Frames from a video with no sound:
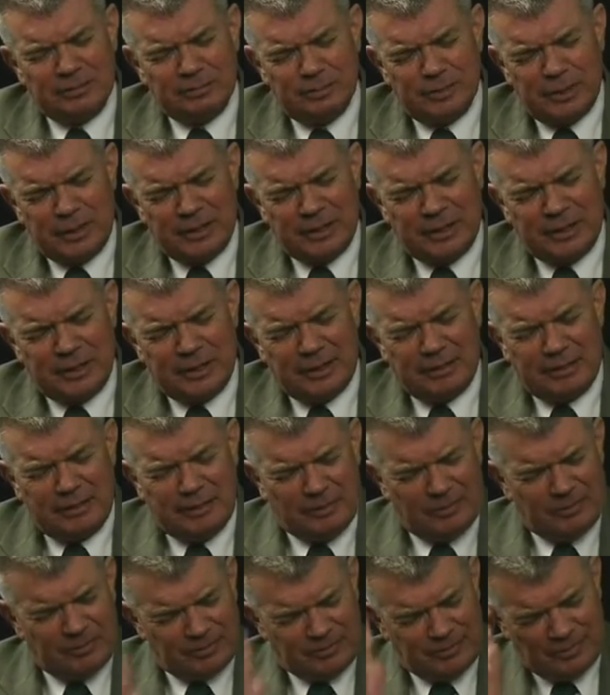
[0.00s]
but it
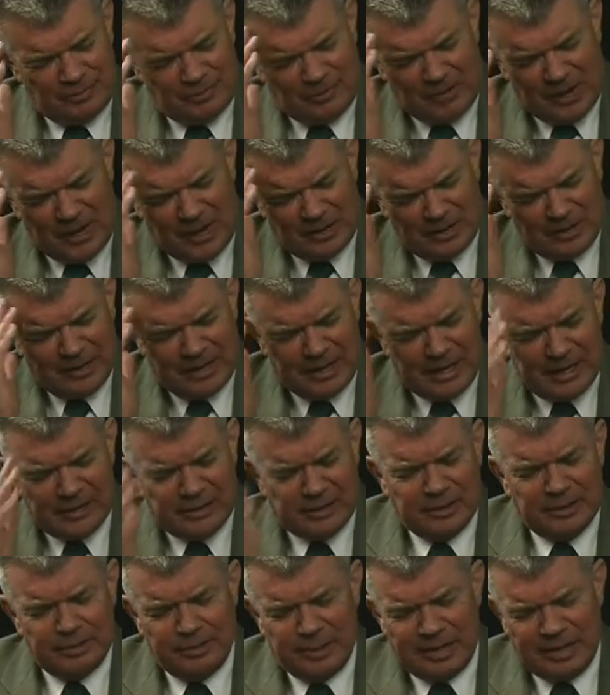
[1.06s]
finally got
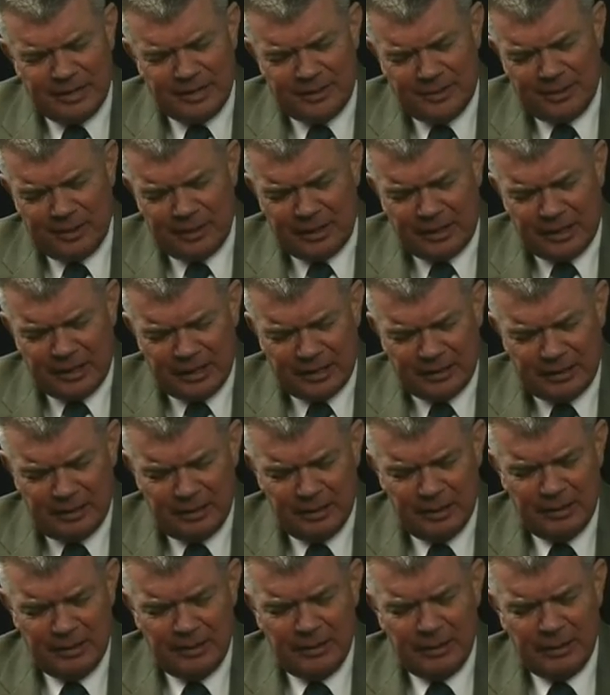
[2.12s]
into my thick head
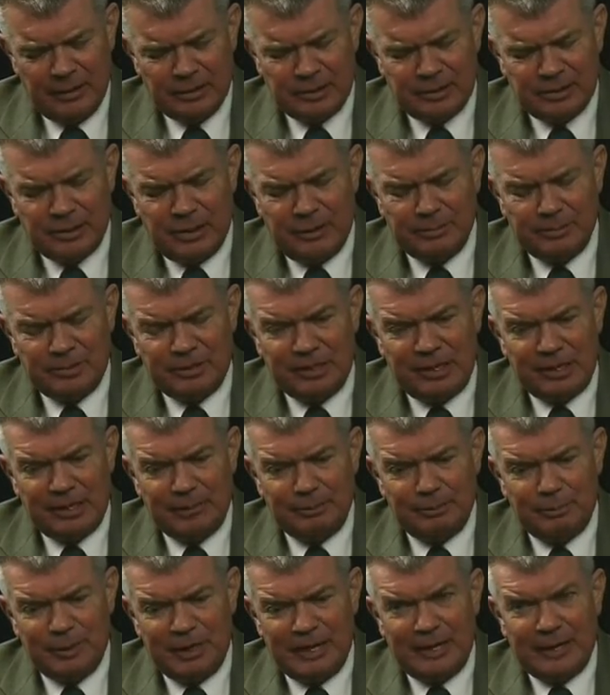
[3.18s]
some time
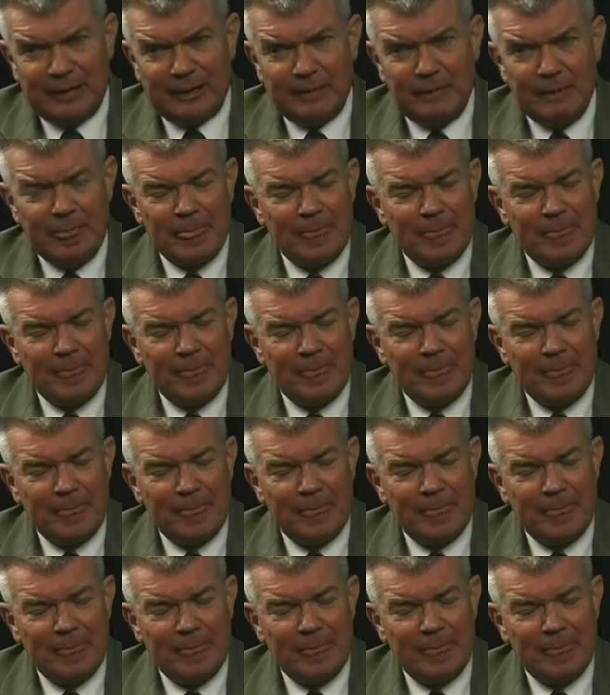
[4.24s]
back.